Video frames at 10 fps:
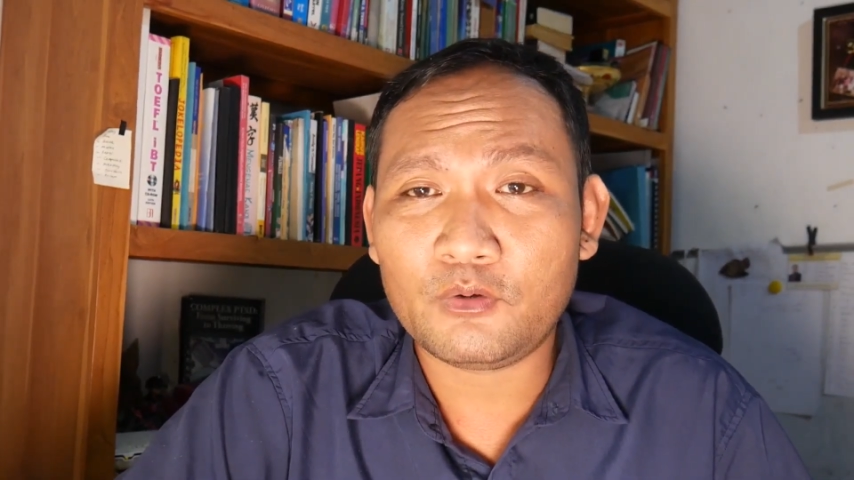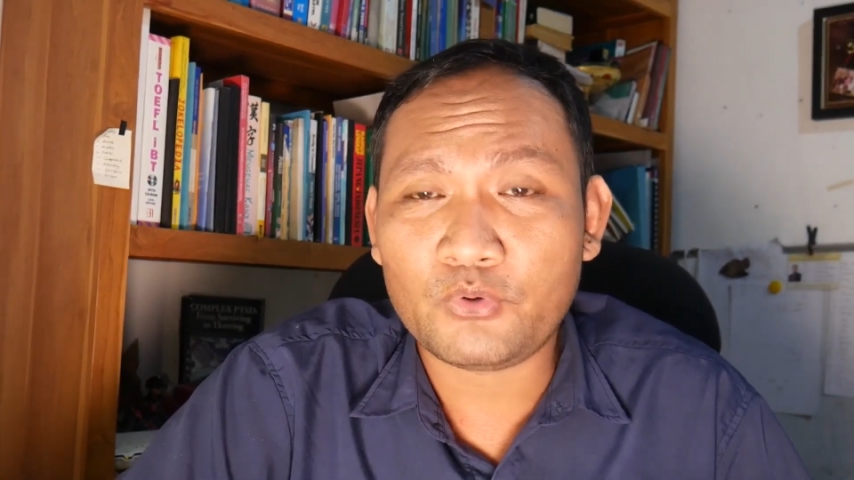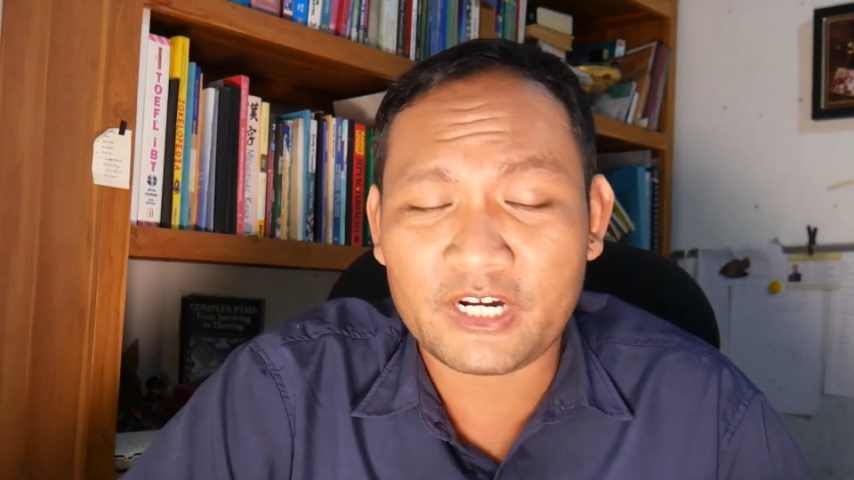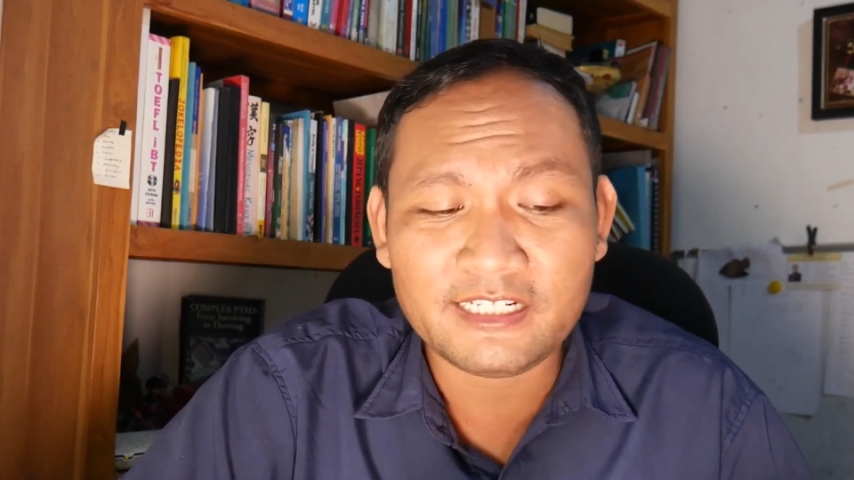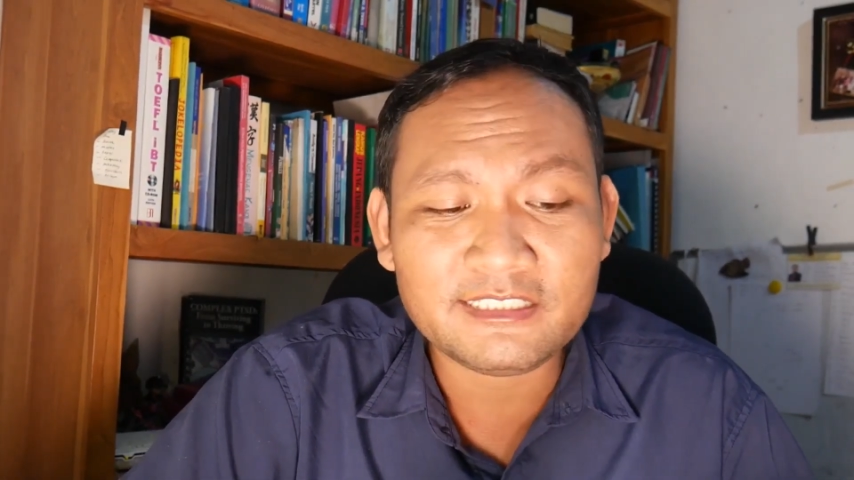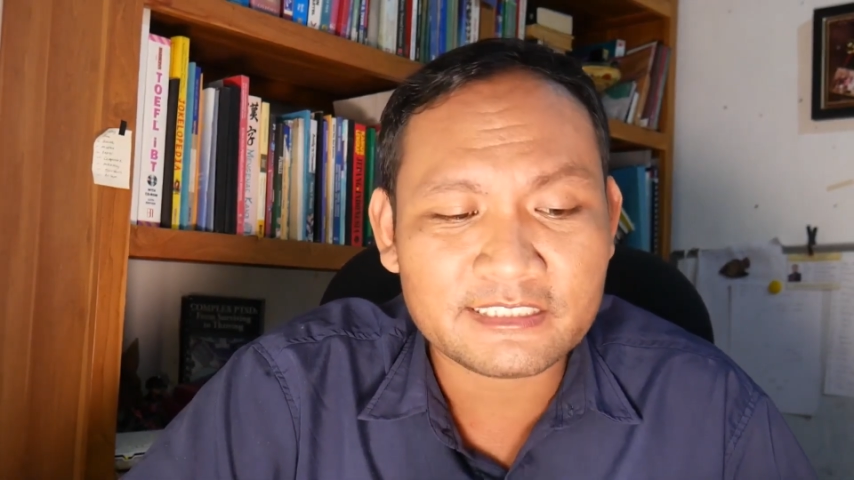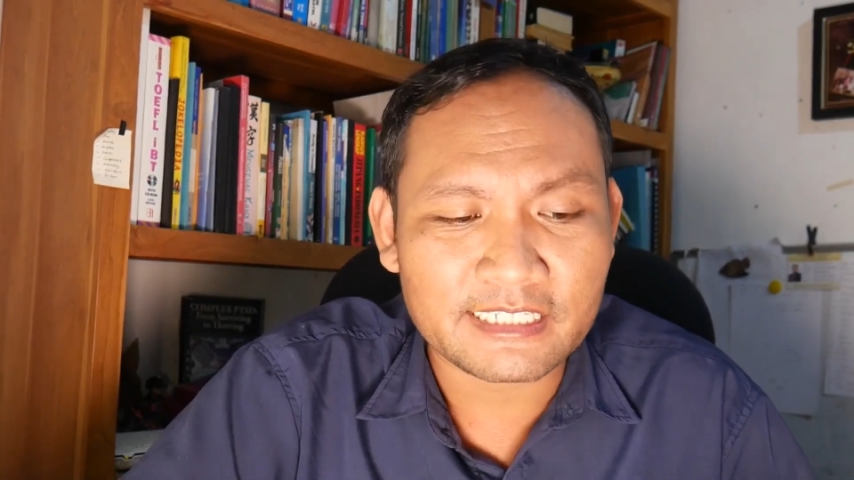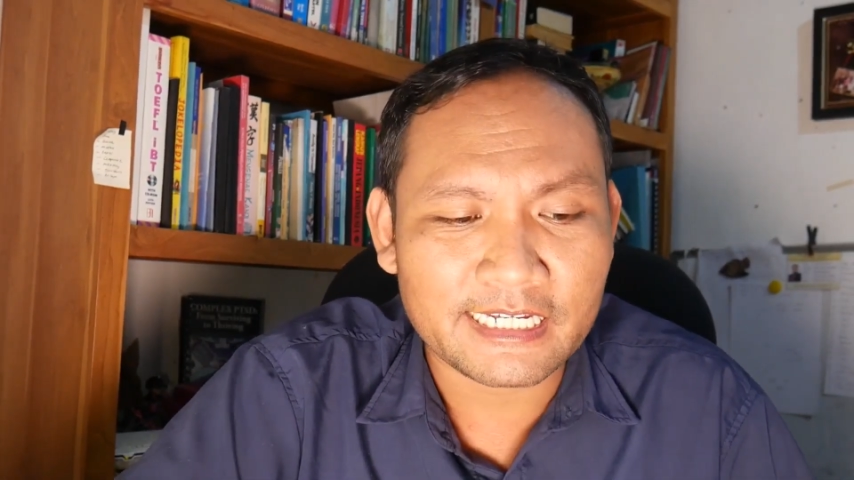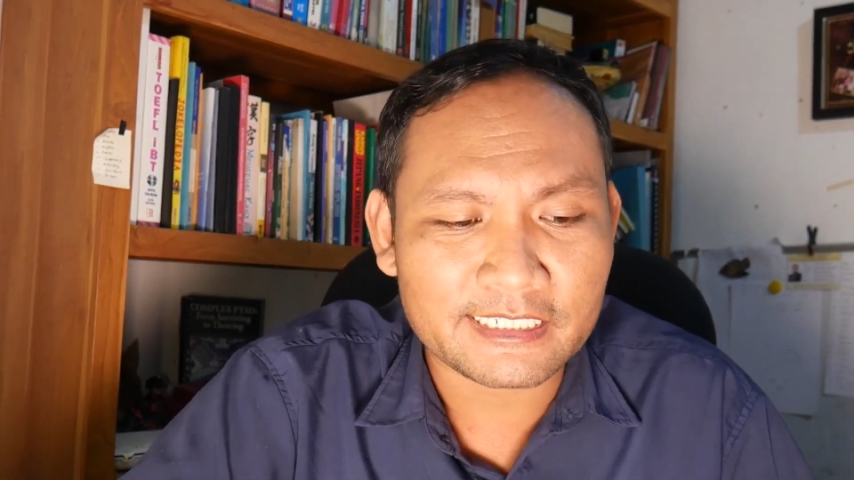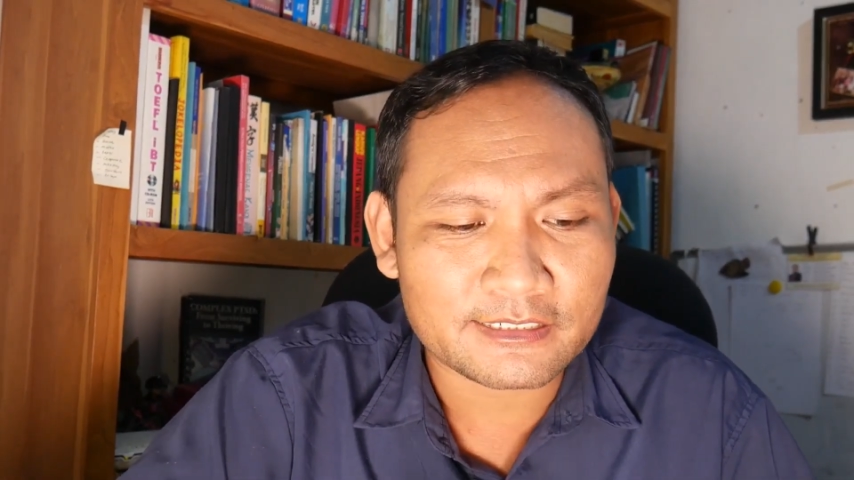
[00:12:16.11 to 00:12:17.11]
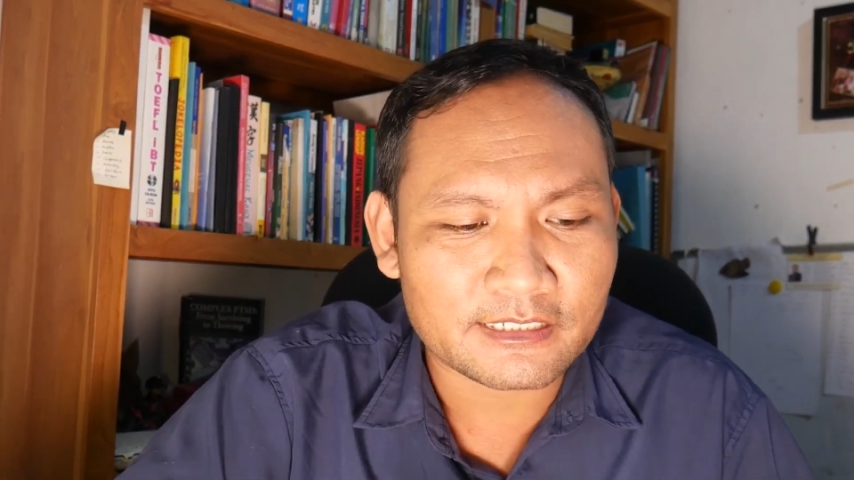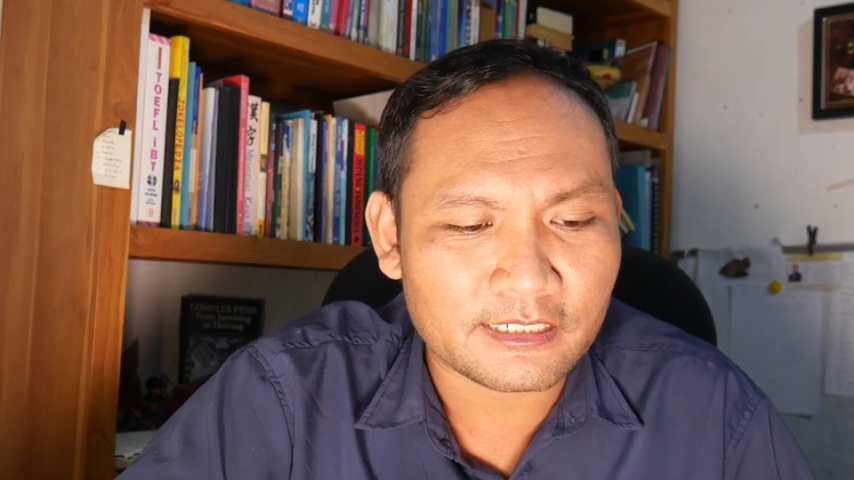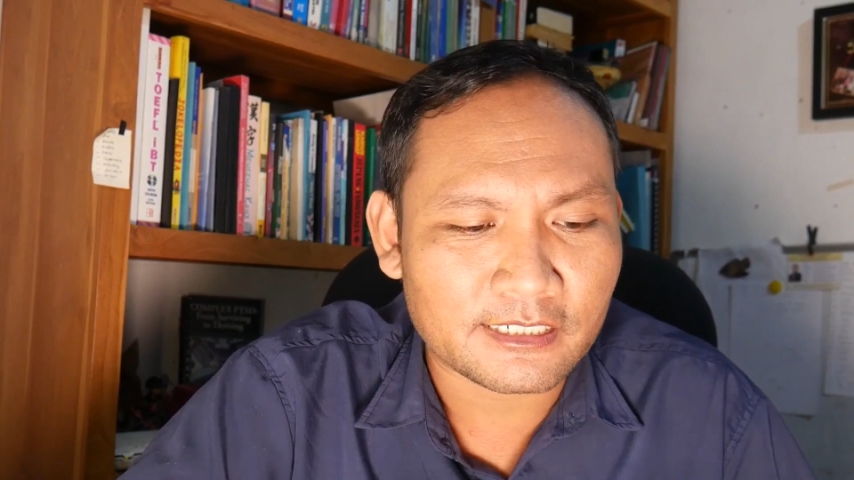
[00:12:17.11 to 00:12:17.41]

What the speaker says: words like